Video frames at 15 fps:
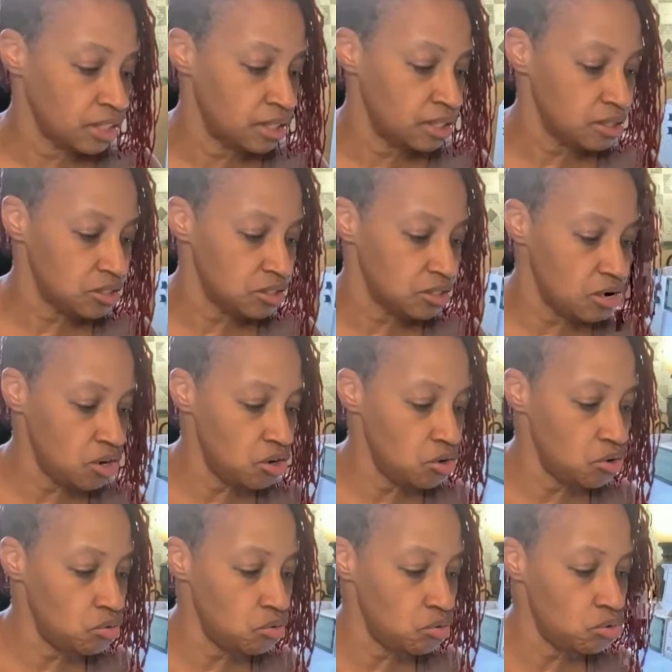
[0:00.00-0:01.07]

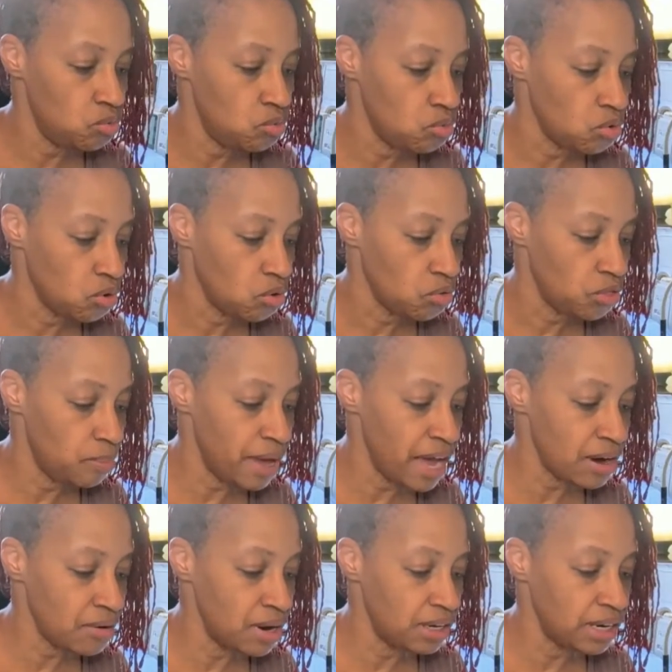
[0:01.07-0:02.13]
So the
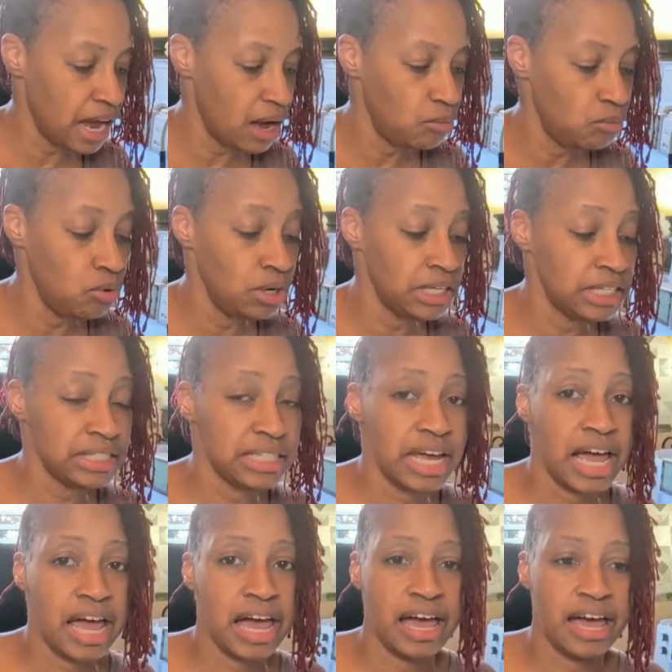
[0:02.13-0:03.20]
background I wanted to
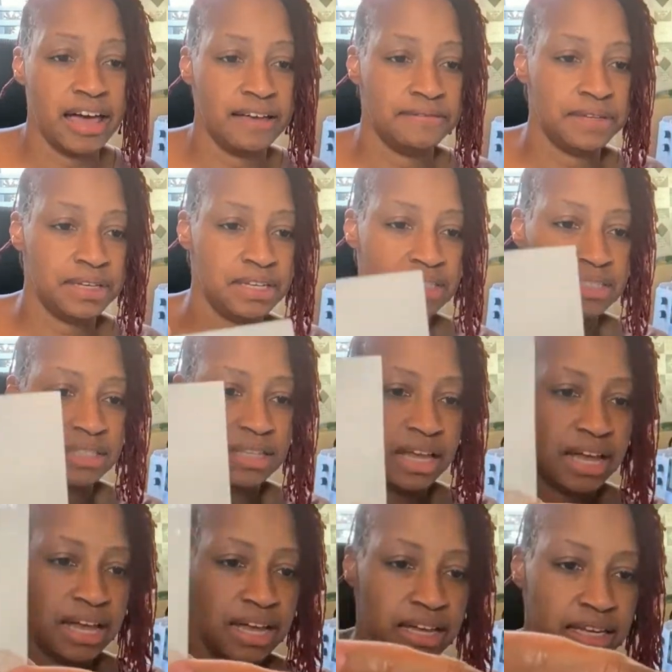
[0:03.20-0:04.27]
have is
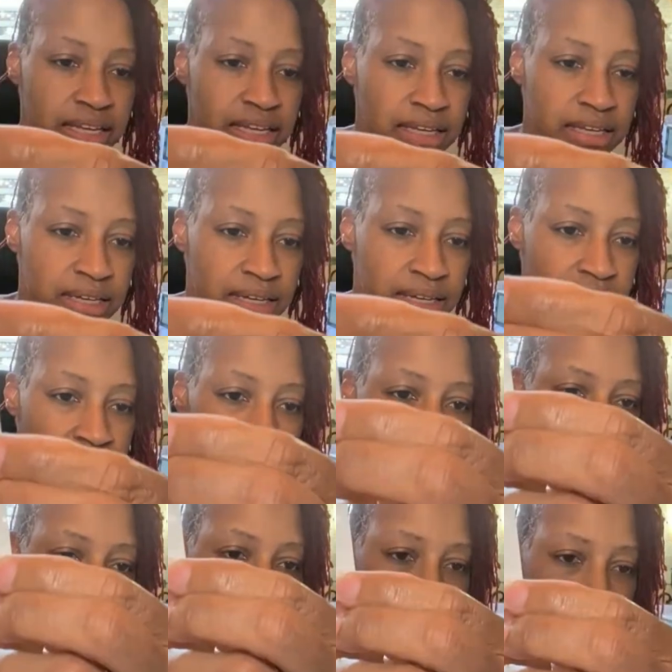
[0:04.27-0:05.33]
like,
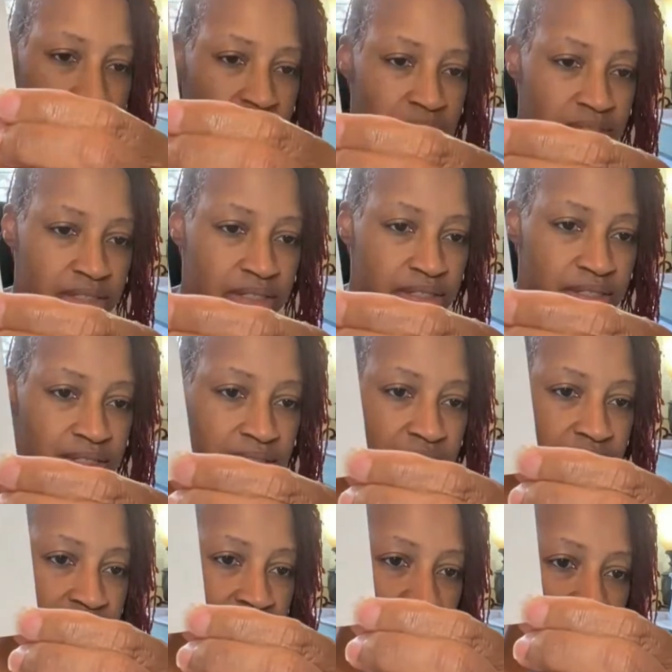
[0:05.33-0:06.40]
can you see it?
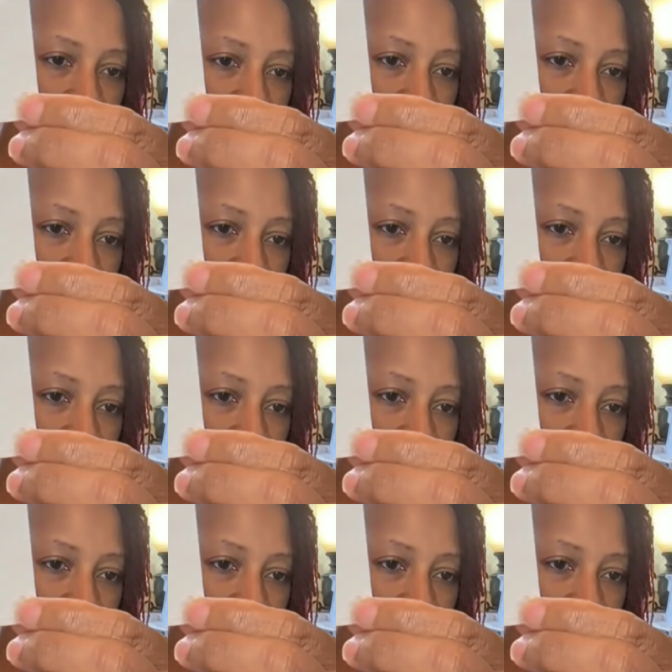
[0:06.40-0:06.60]
I think you